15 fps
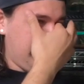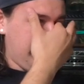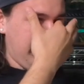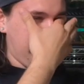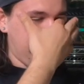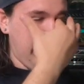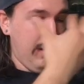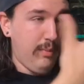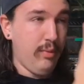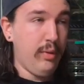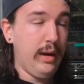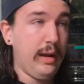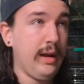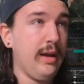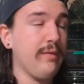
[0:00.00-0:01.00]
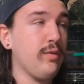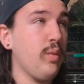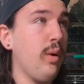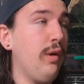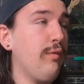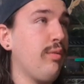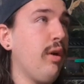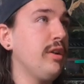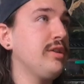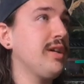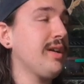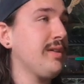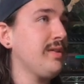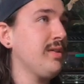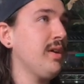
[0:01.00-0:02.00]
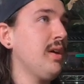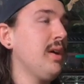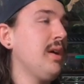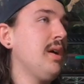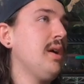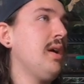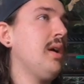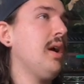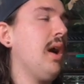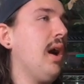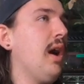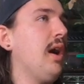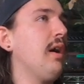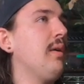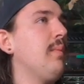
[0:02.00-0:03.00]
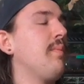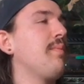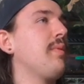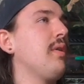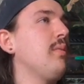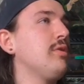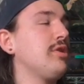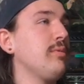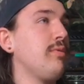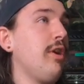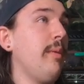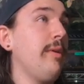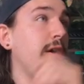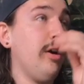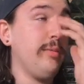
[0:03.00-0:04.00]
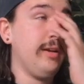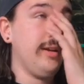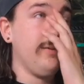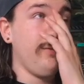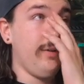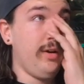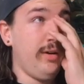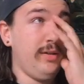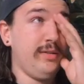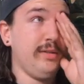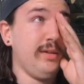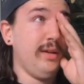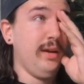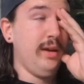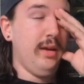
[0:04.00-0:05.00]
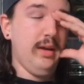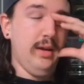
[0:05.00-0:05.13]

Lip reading: that point I can have 12 projects, which will probably all be different, honestly.